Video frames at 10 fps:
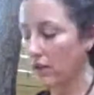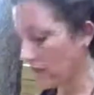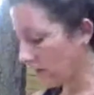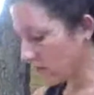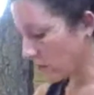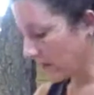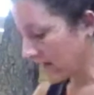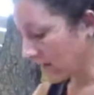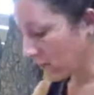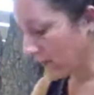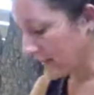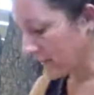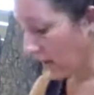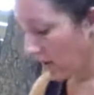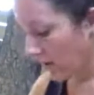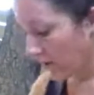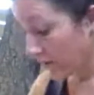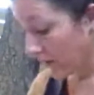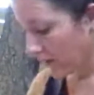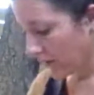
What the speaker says: You know, is we love